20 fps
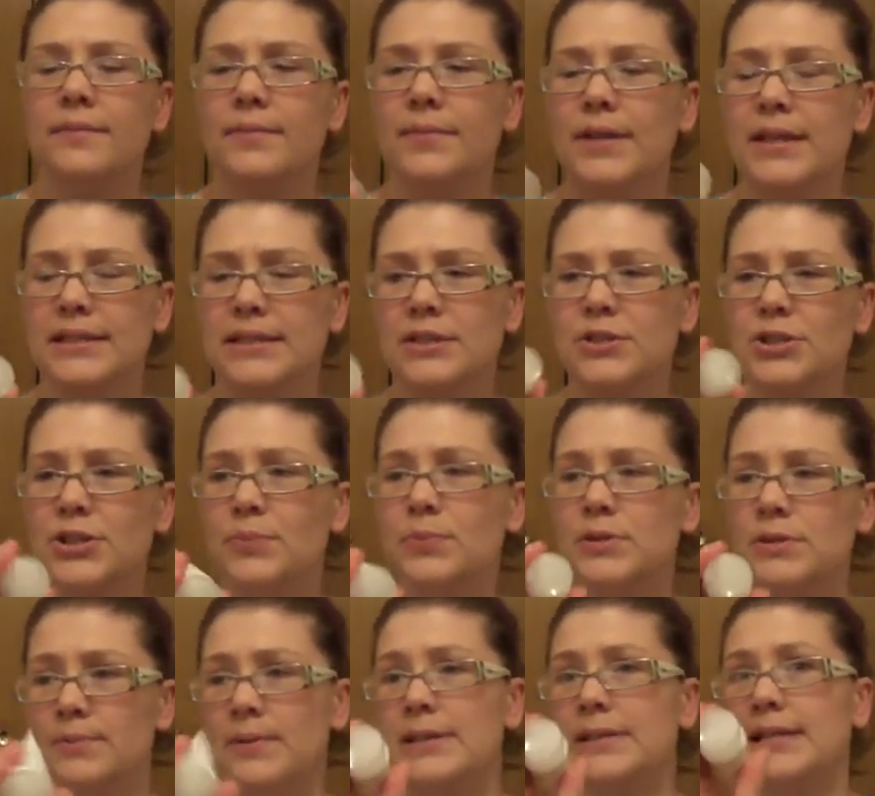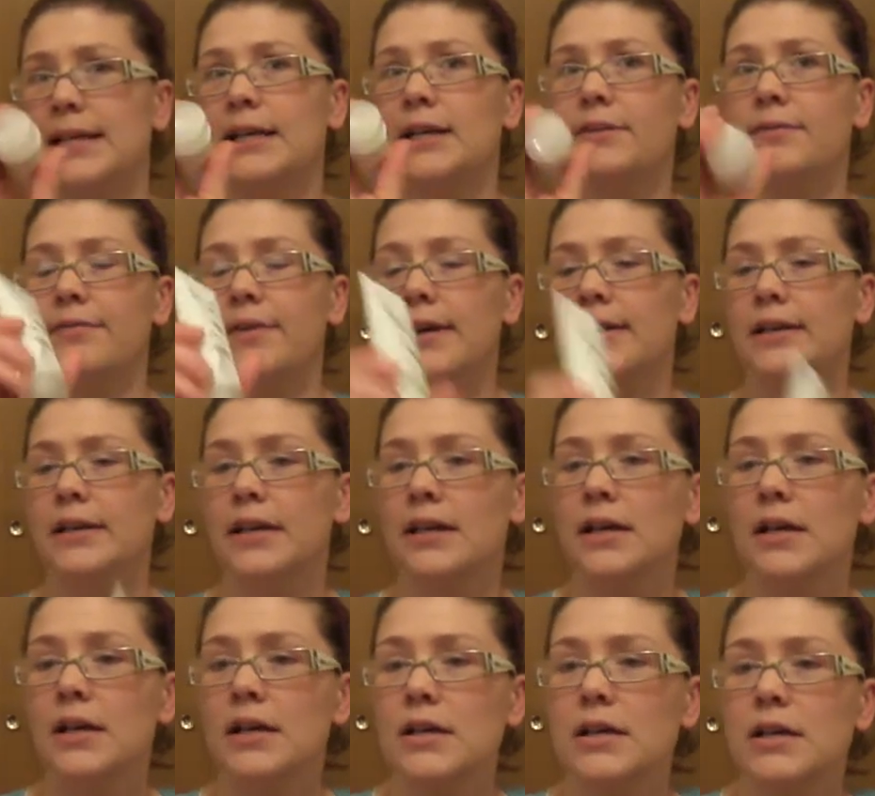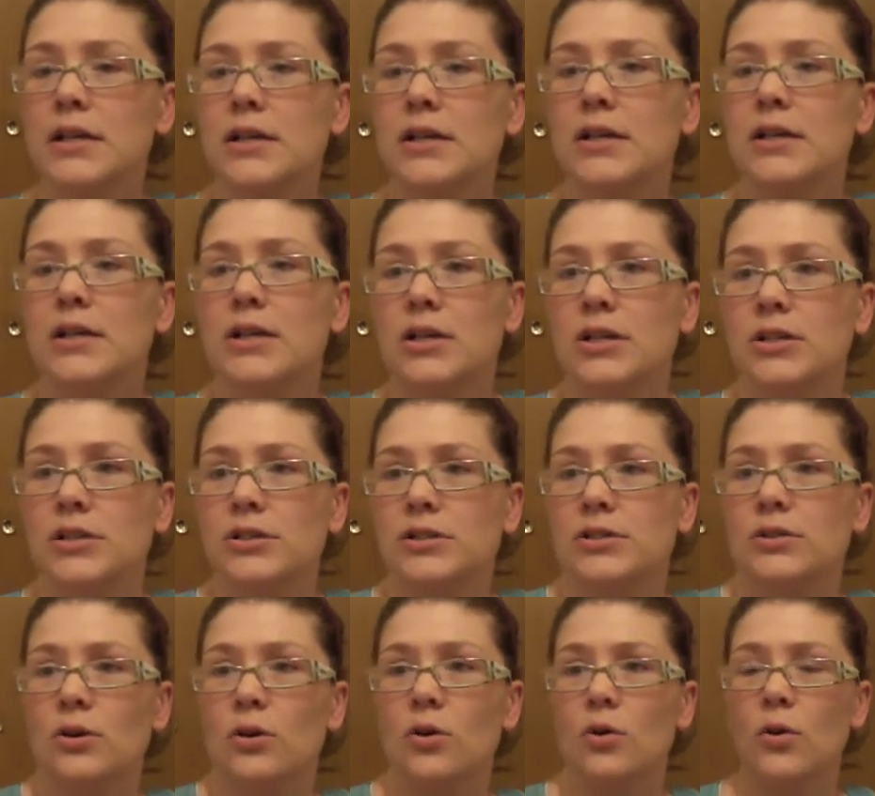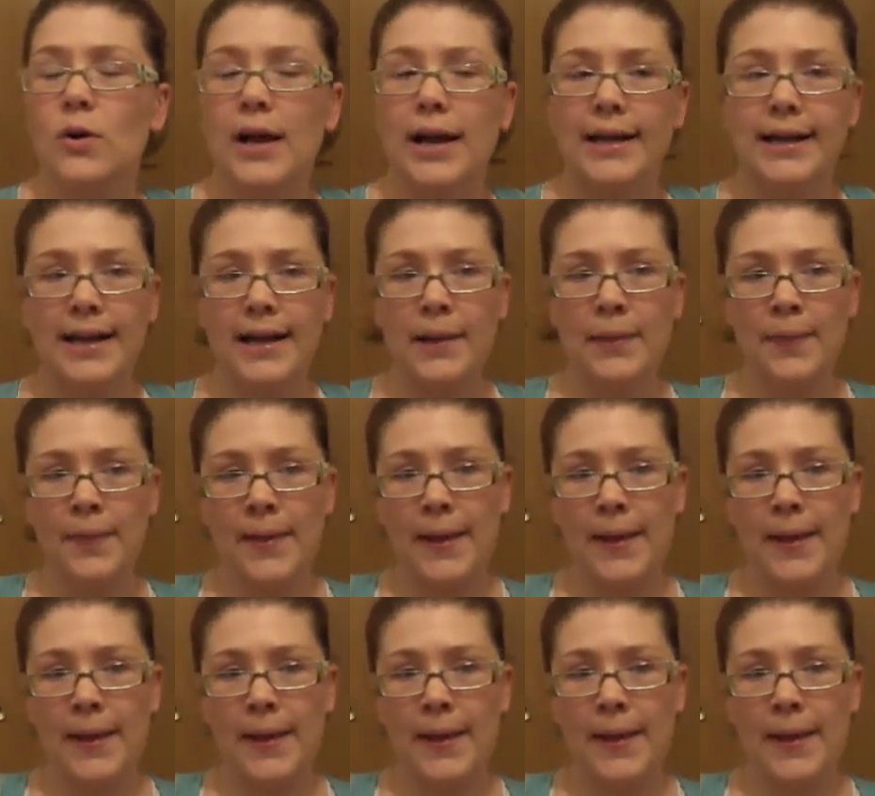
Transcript: that's the cheapest place I could find it. So I got